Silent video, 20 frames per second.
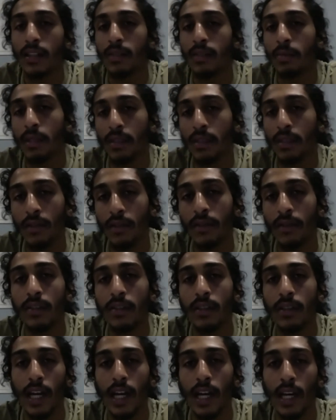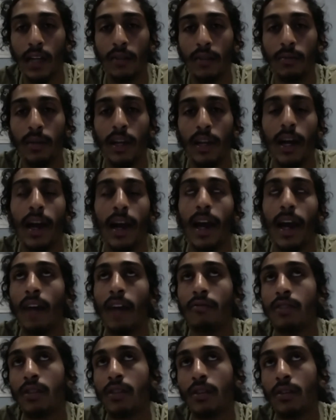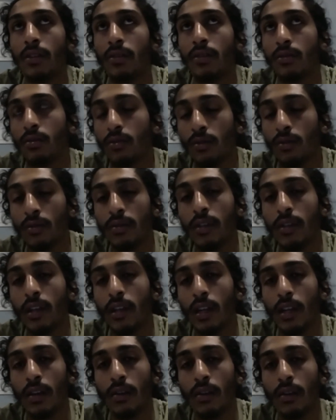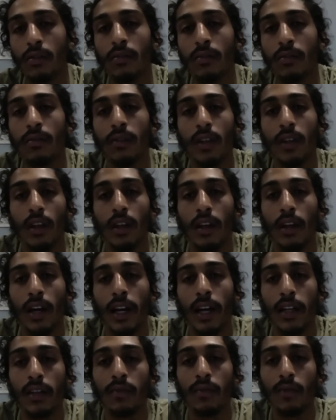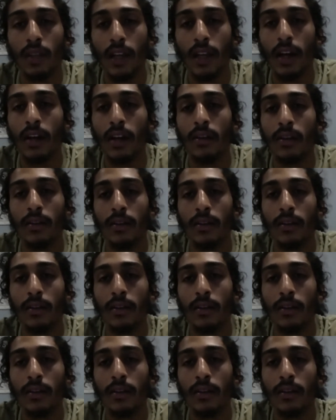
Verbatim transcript: a specific style but i have certain tools that i know i can rely on